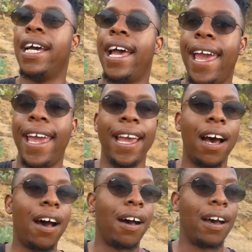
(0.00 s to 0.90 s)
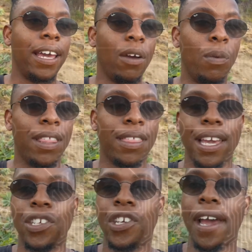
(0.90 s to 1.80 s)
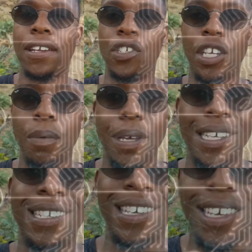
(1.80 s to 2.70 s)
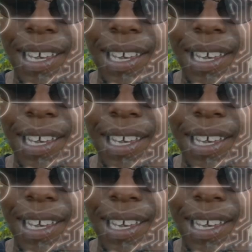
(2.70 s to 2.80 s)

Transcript: AI with chat GPT,